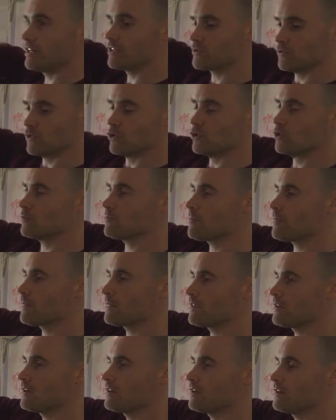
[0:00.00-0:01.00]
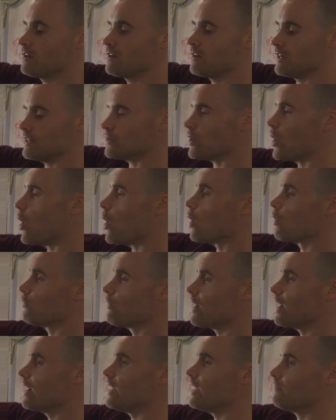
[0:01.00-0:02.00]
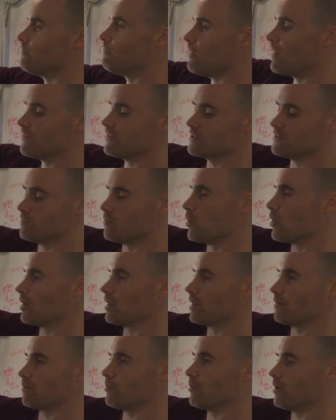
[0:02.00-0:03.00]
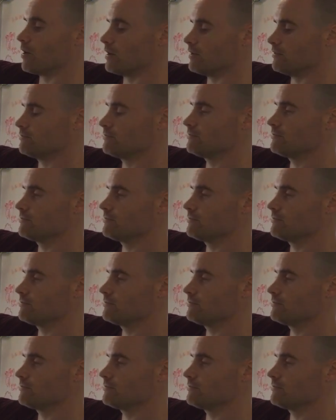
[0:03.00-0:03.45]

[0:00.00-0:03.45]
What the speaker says: in this room is already above its boiling point.